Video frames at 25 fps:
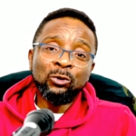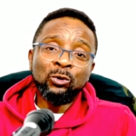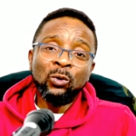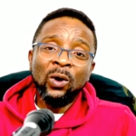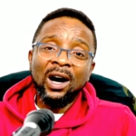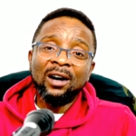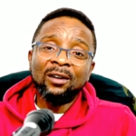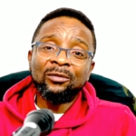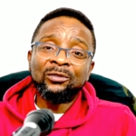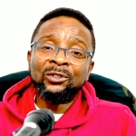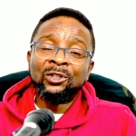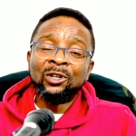
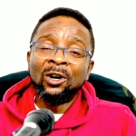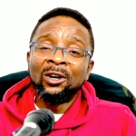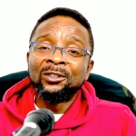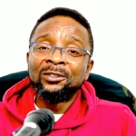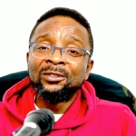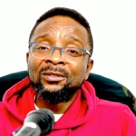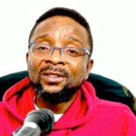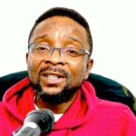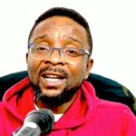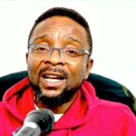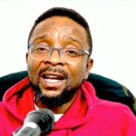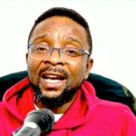have done
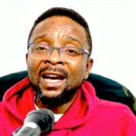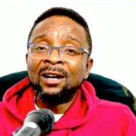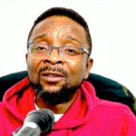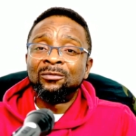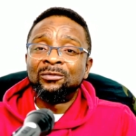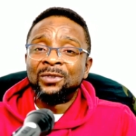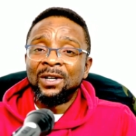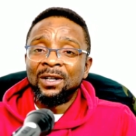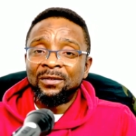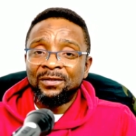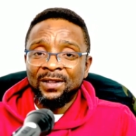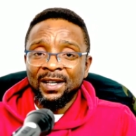
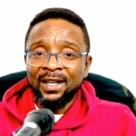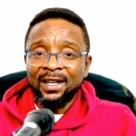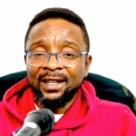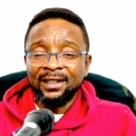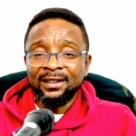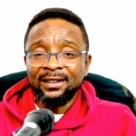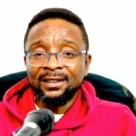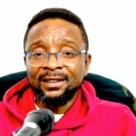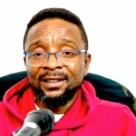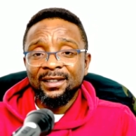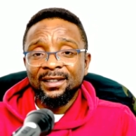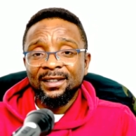
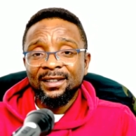everything